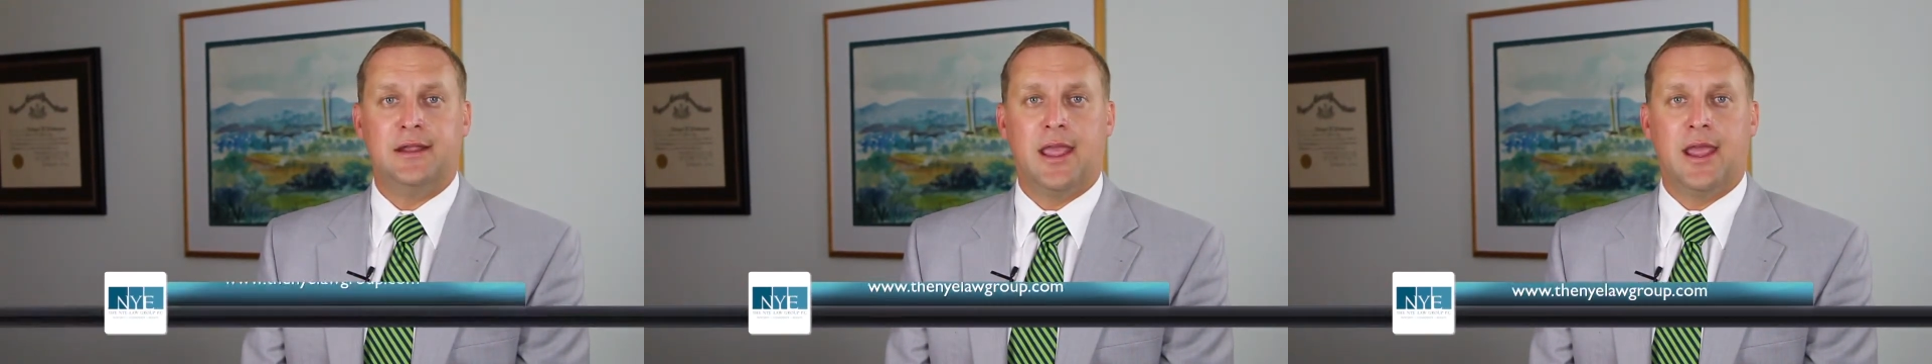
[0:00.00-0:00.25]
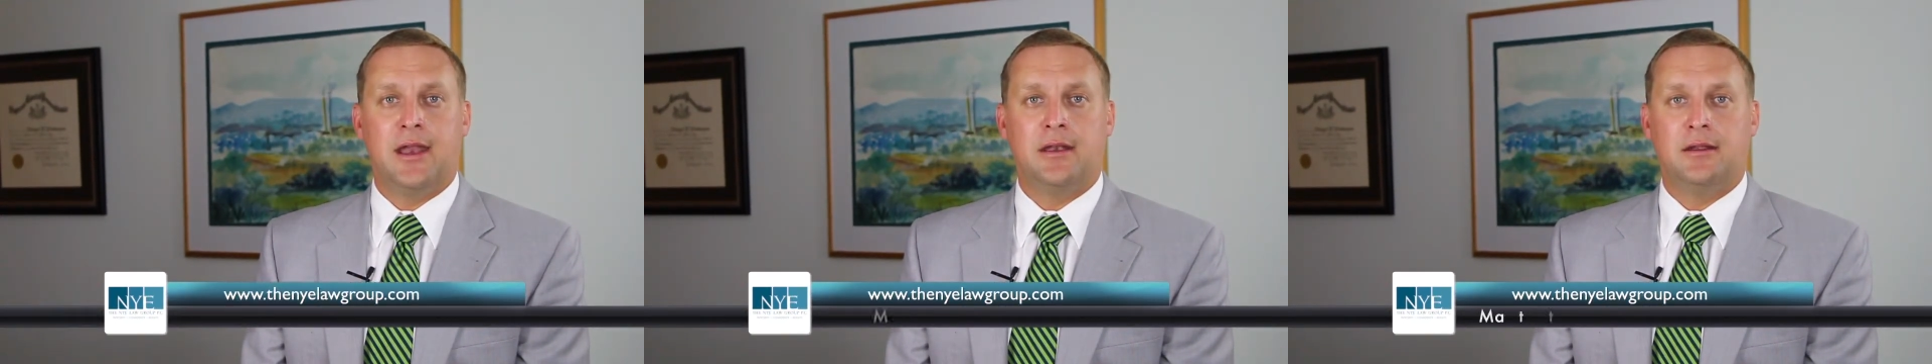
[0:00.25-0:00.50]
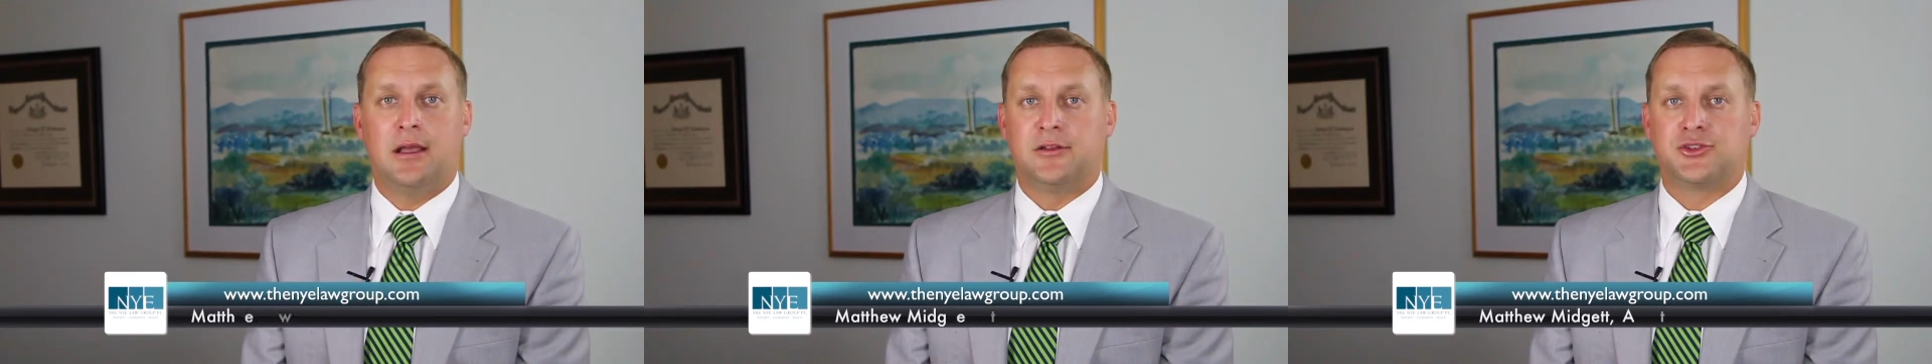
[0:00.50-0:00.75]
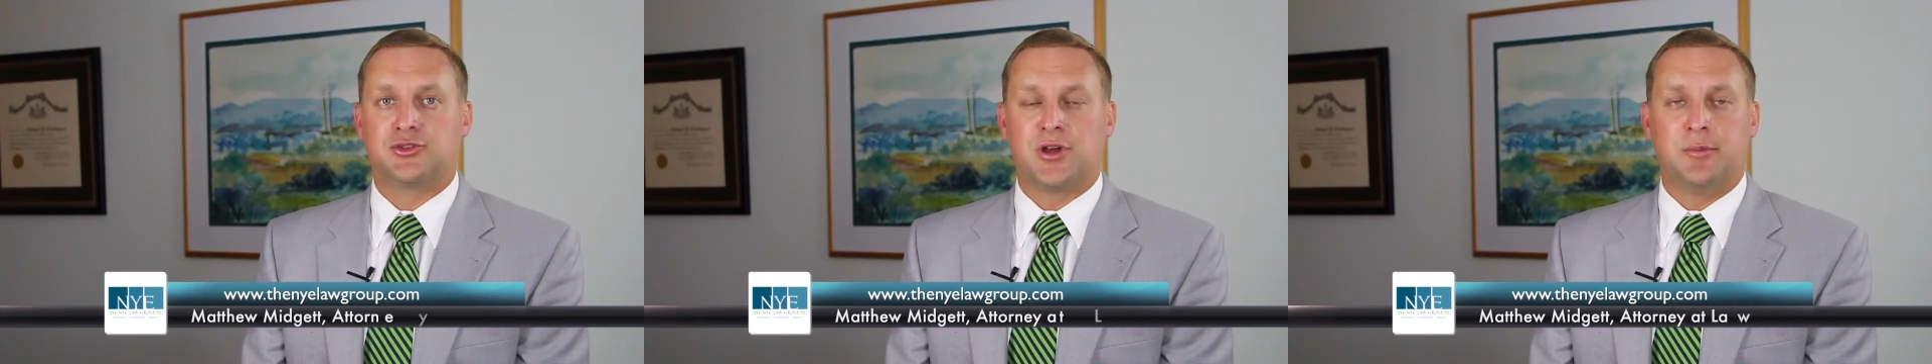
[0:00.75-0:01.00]
and a
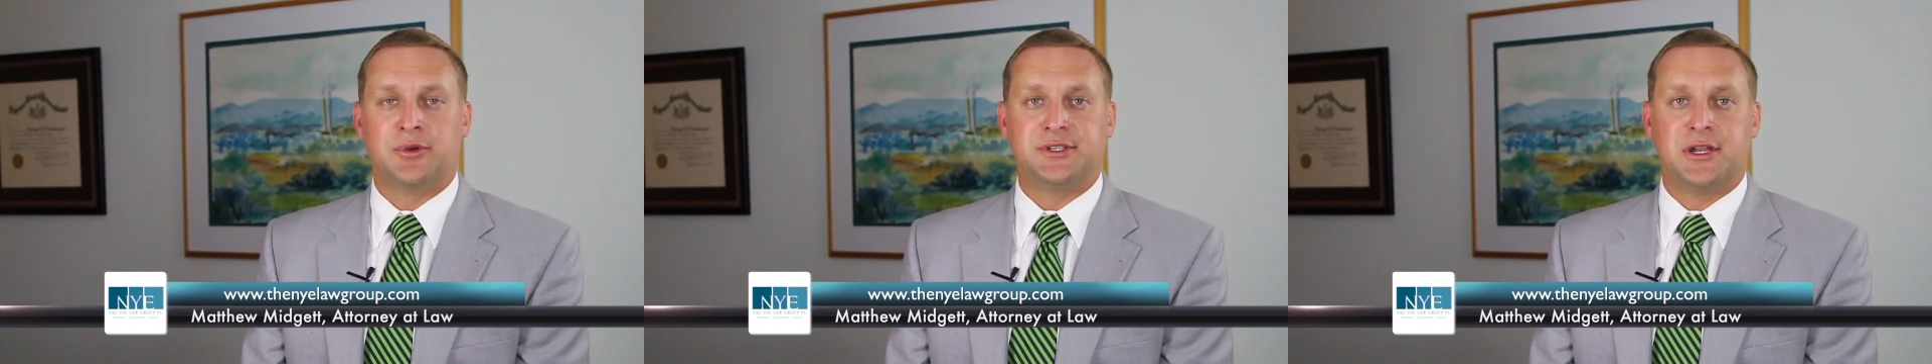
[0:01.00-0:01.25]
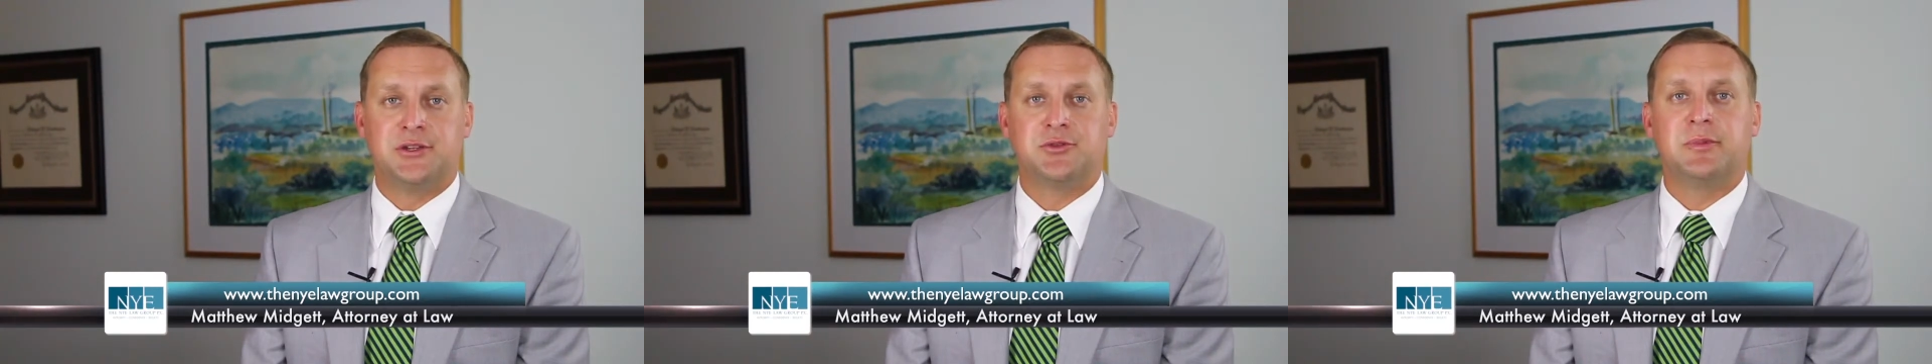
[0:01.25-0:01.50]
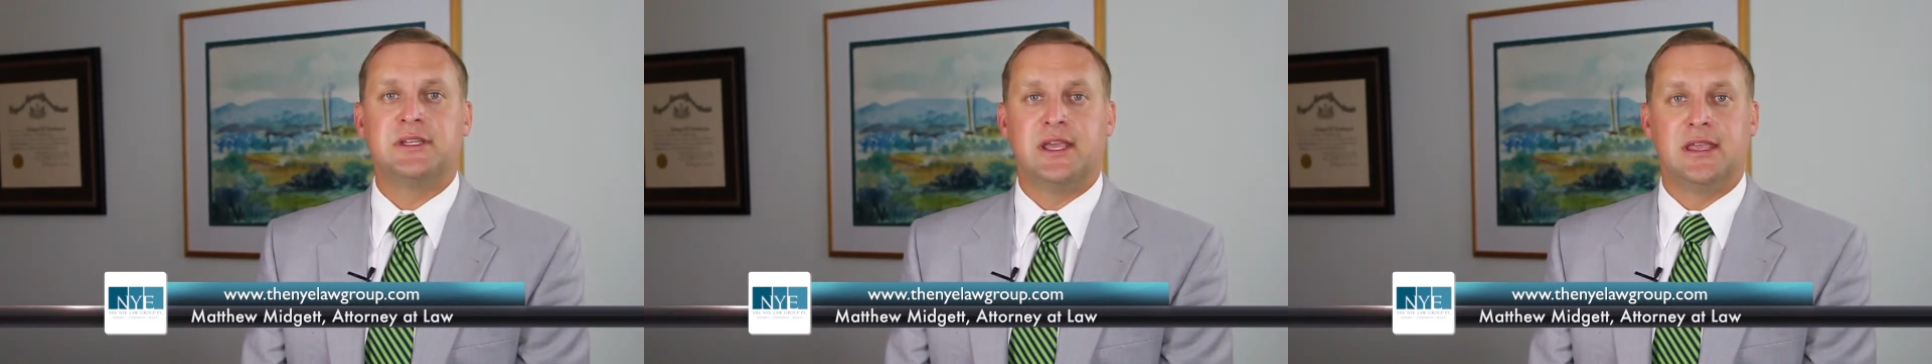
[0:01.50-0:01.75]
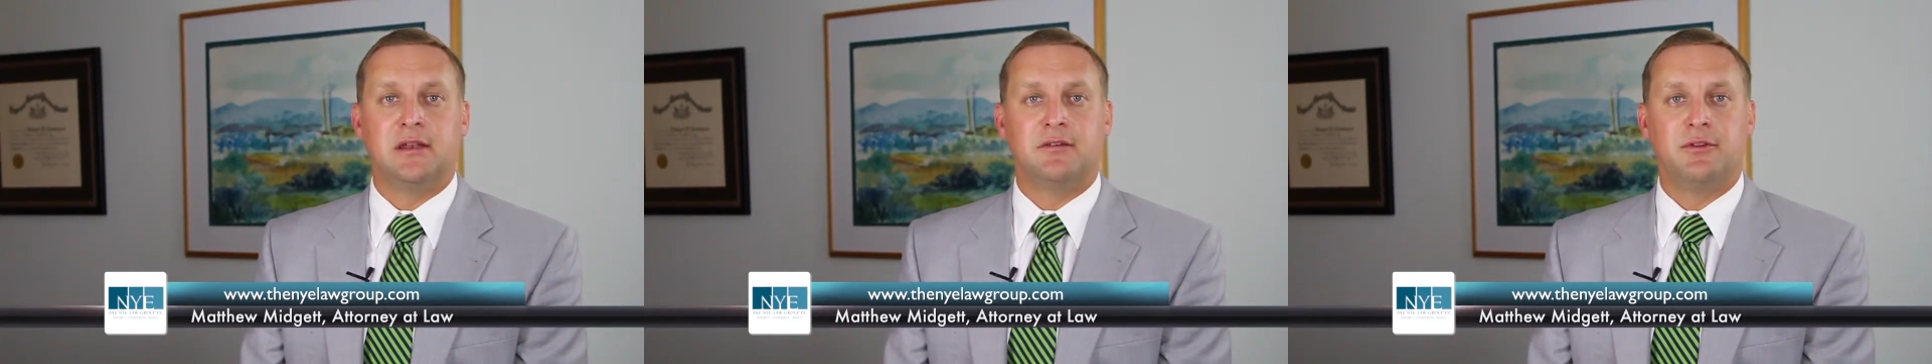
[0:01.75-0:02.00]
straight percentage would be
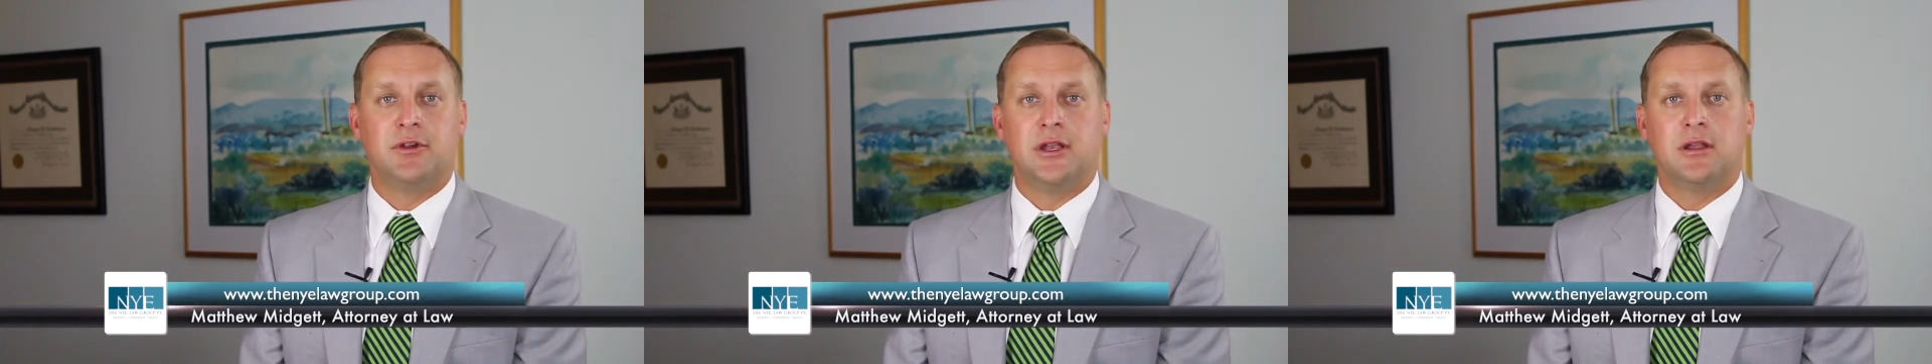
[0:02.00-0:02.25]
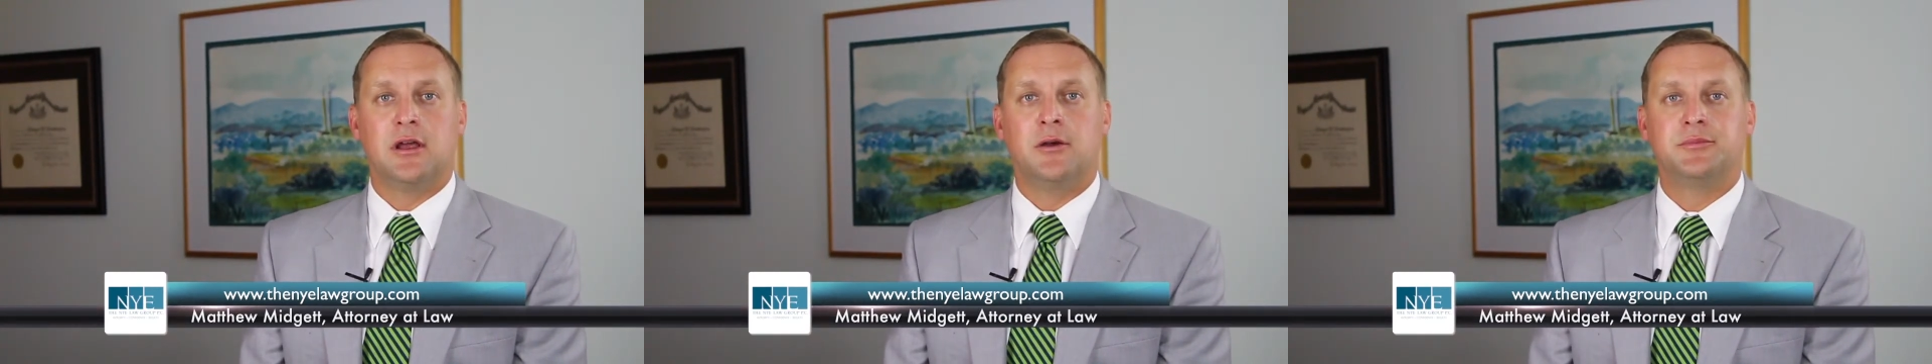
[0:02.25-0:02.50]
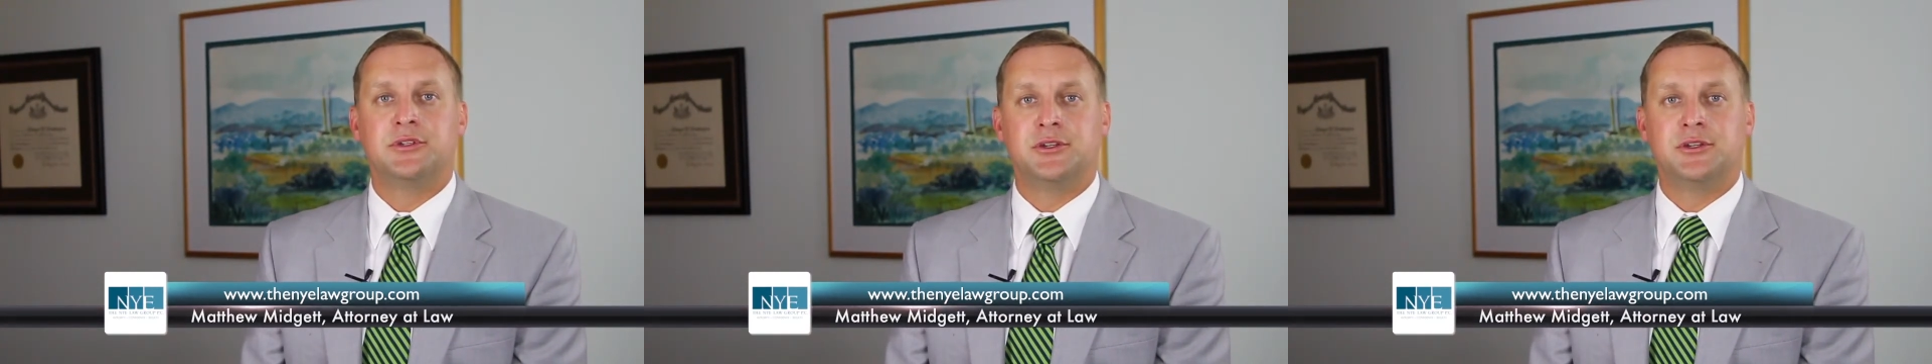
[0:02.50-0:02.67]
taken of their income